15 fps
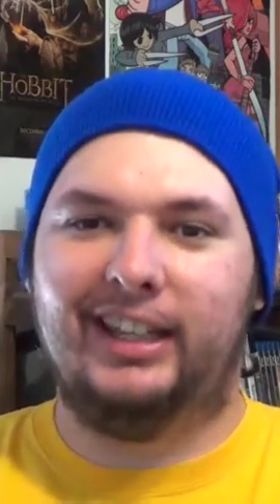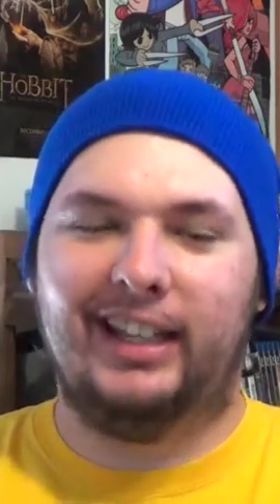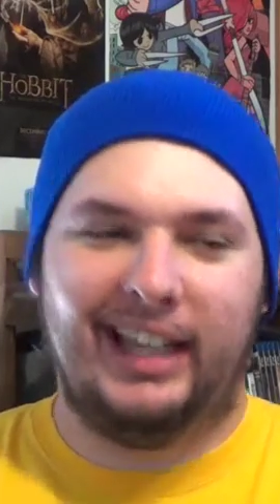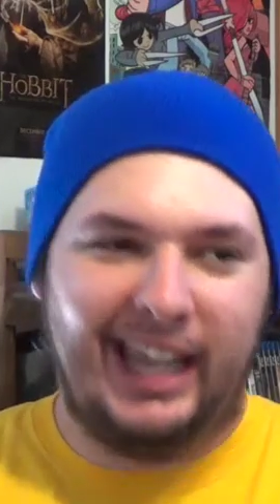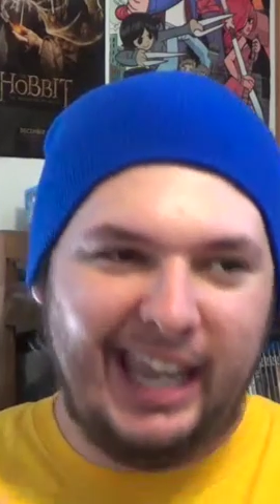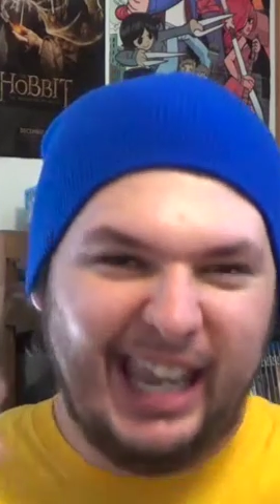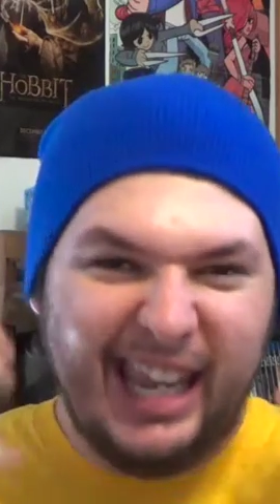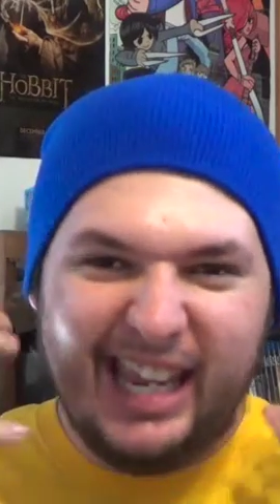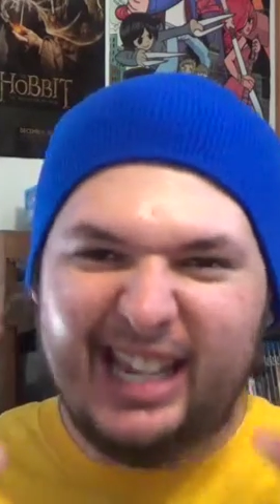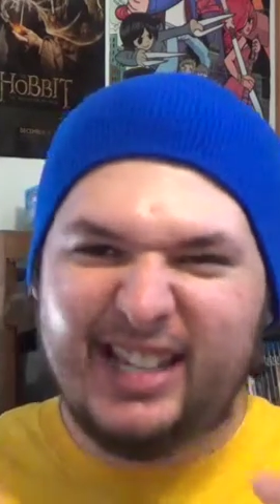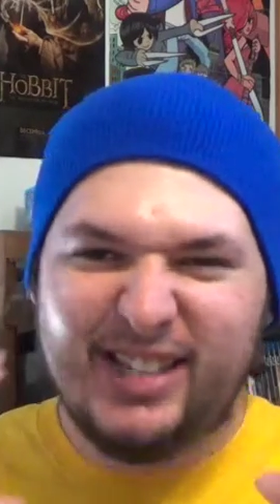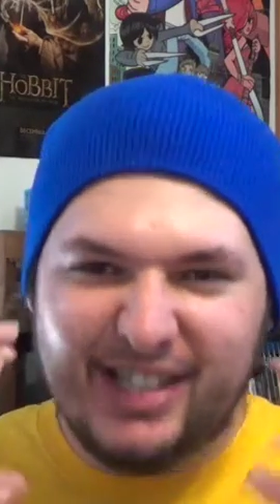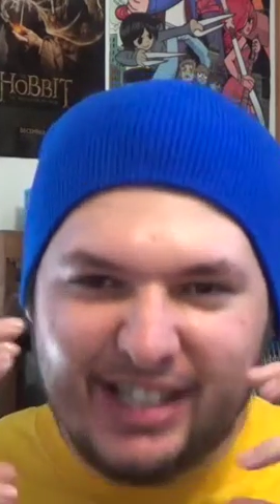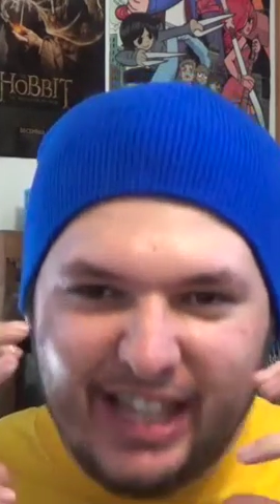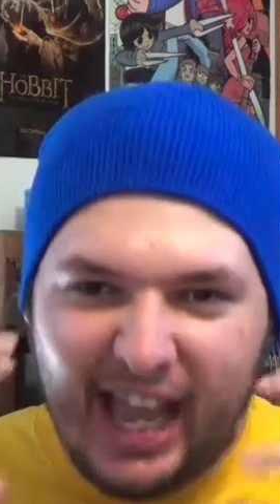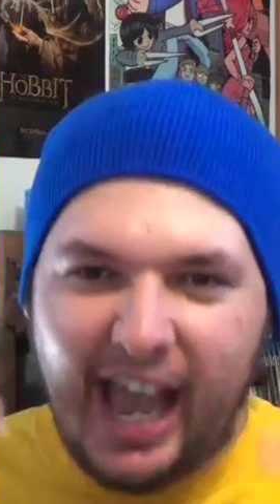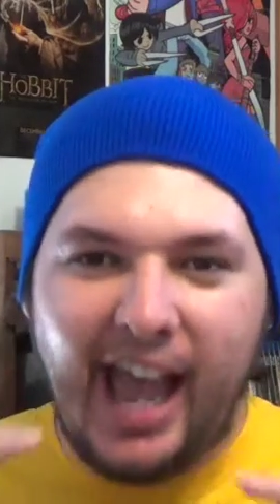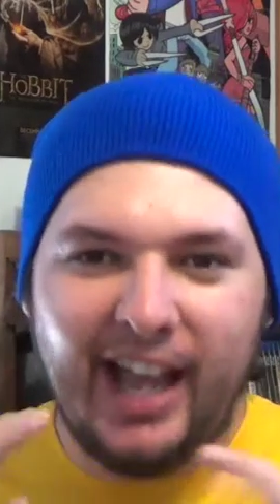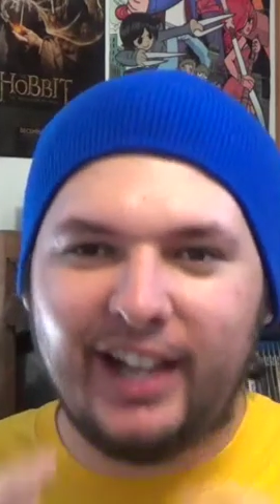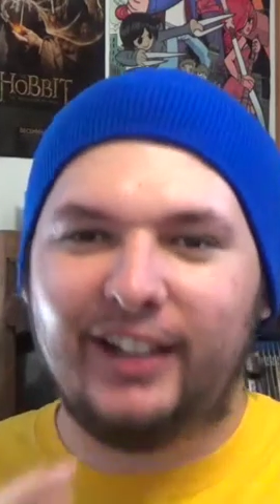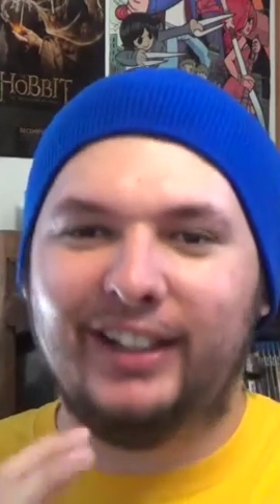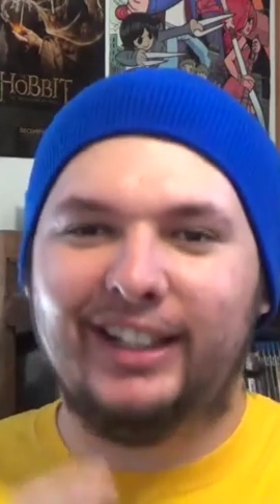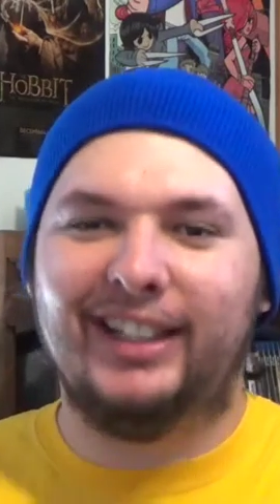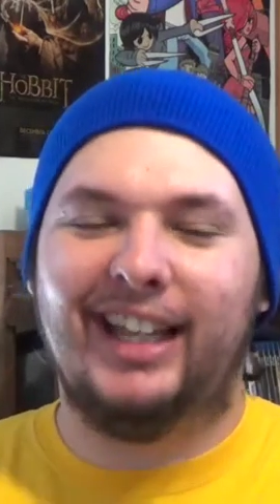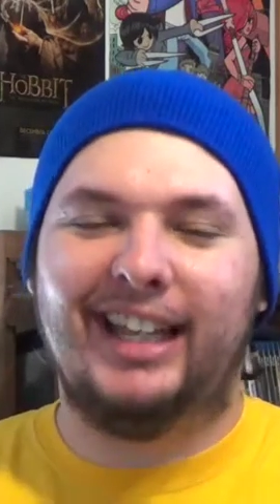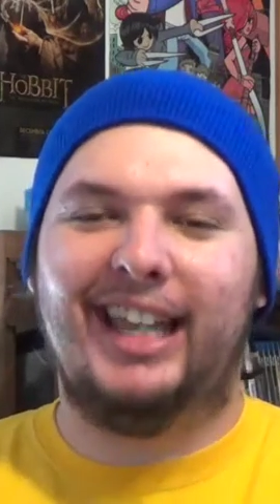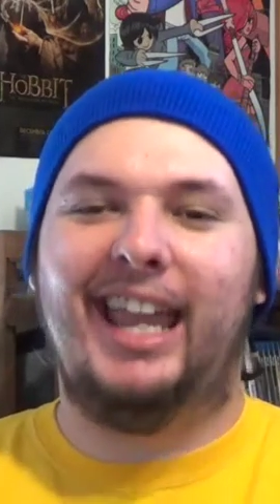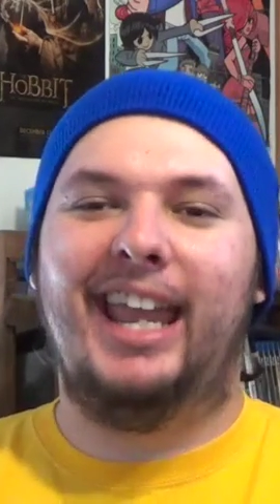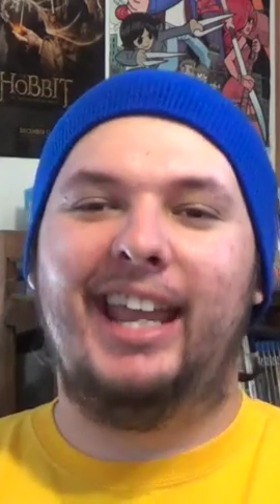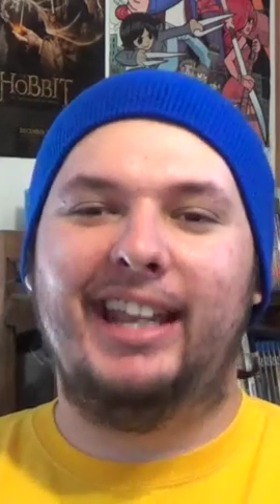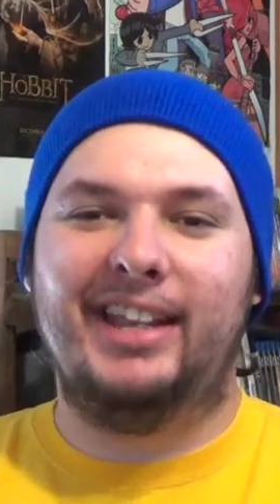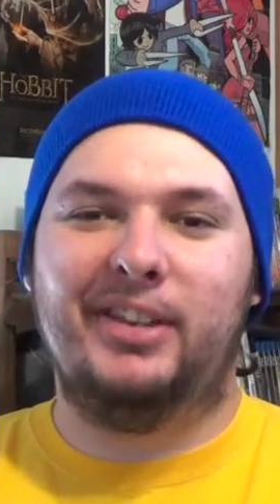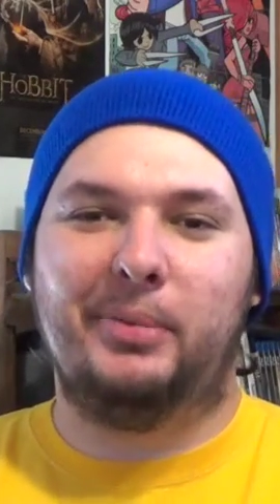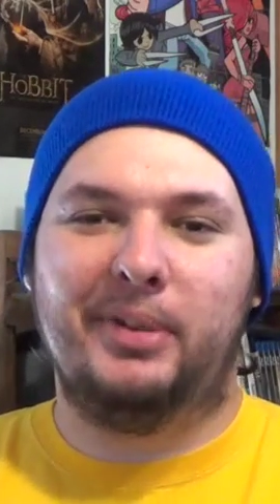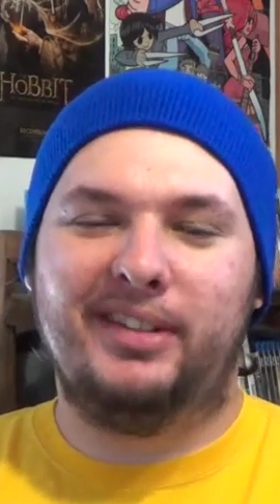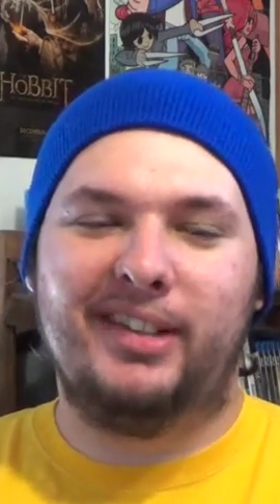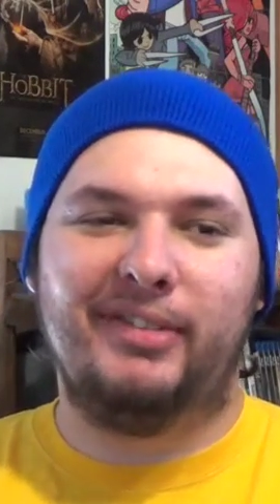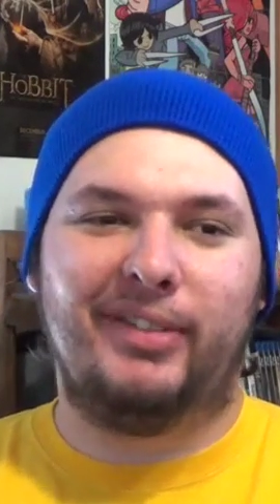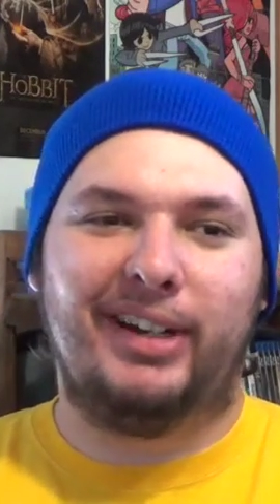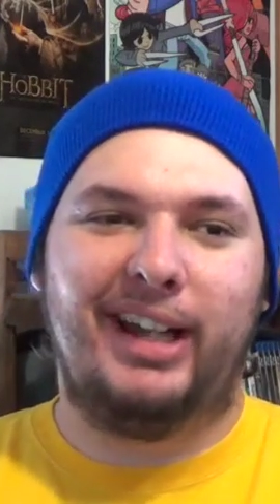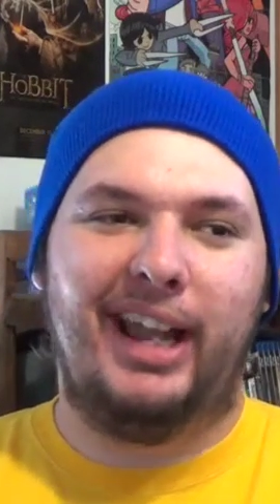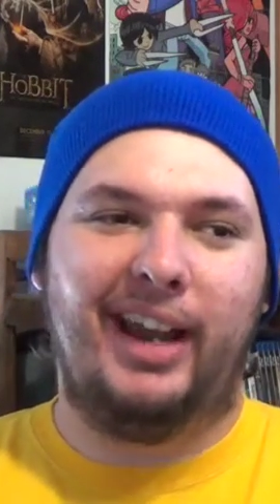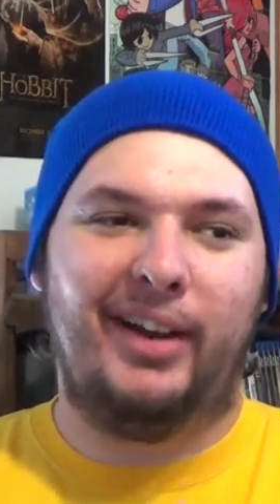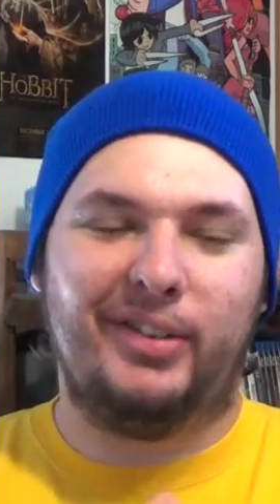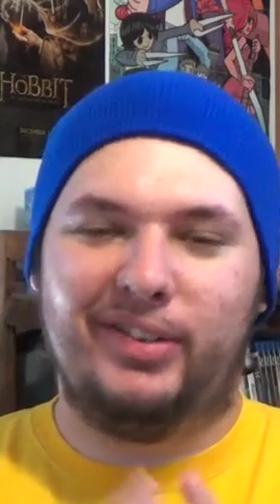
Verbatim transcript: like exactly like Hades with different hair.